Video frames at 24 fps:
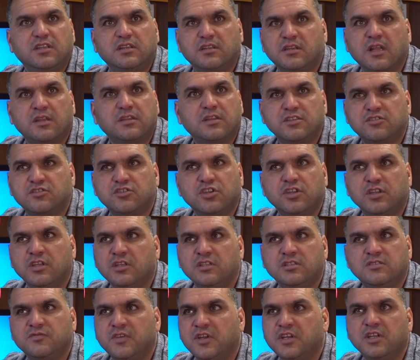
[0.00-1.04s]
The, mm-hmm. the city
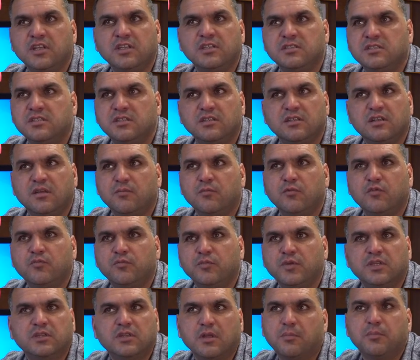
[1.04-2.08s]
is very easy. The
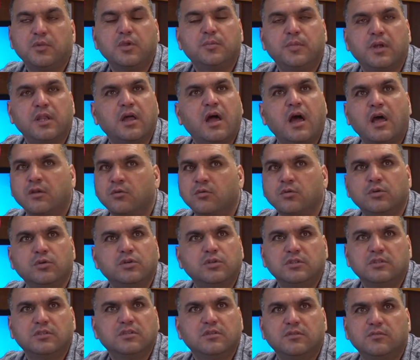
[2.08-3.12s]
movement, the people are good.